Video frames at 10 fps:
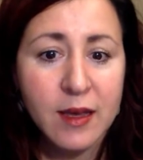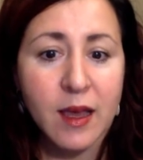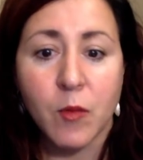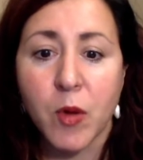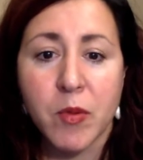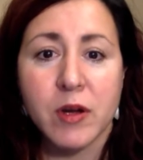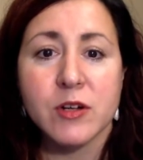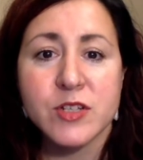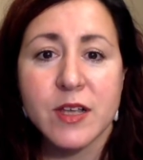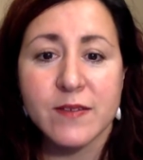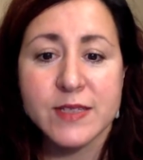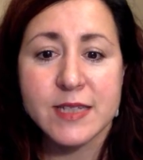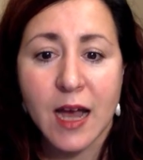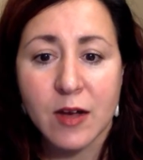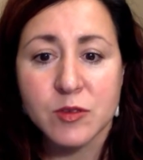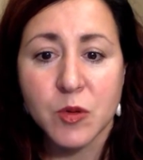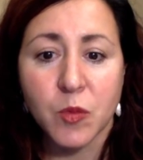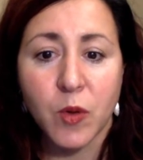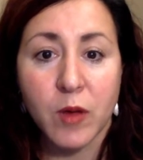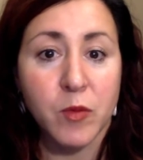and we beat ourselves
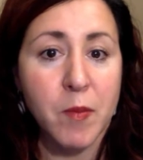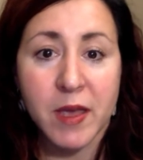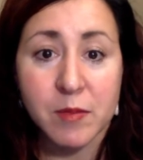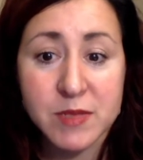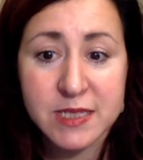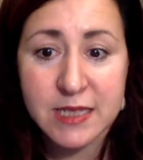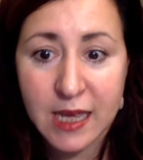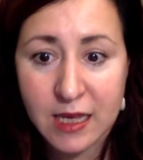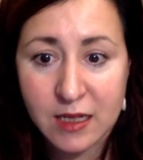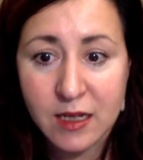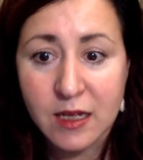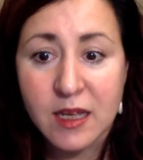down when we make a mistake,